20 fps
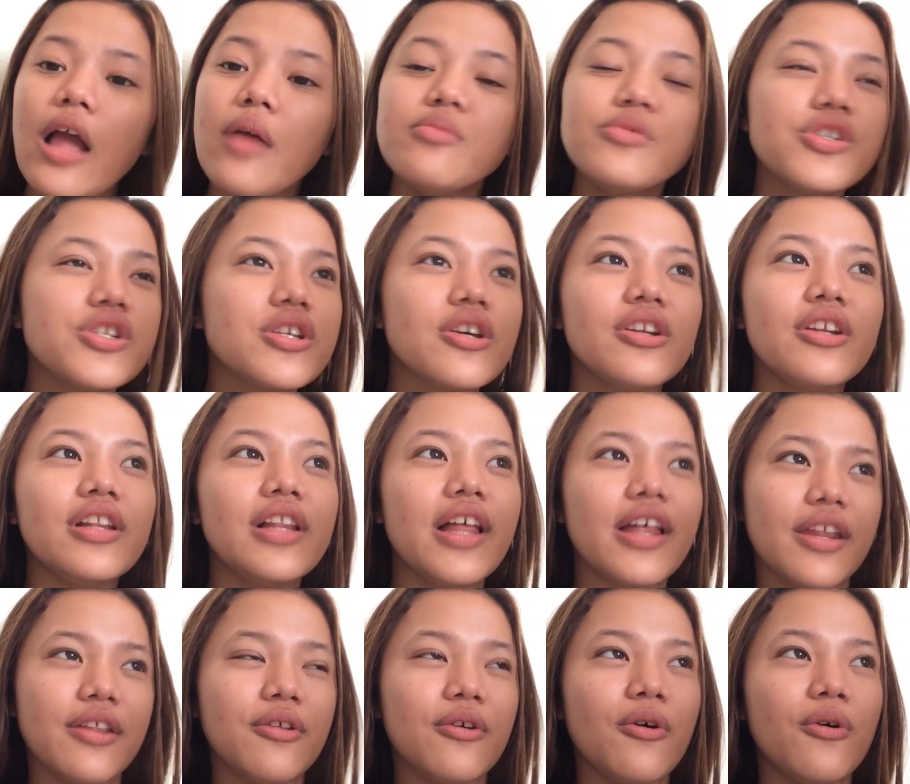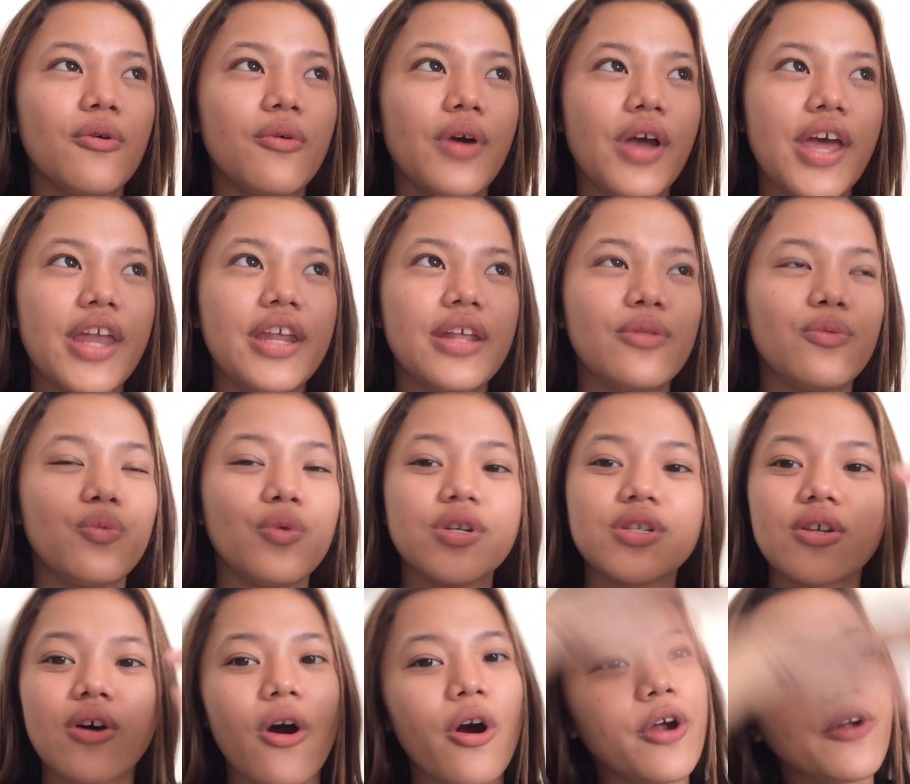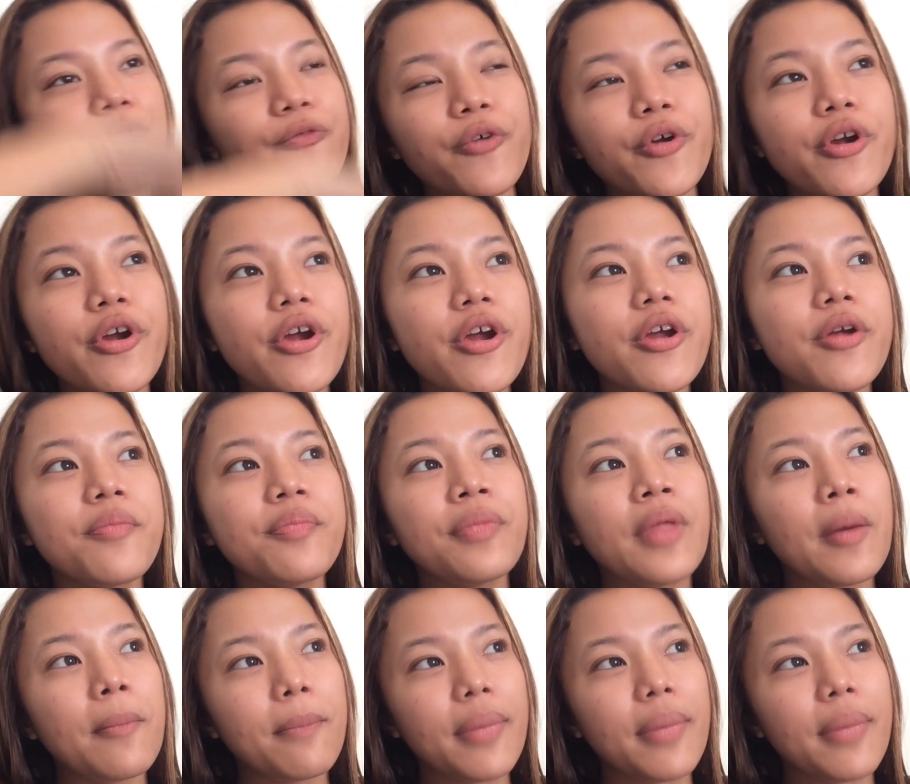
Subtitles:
I'm just gonna let it go. And it was hard for her.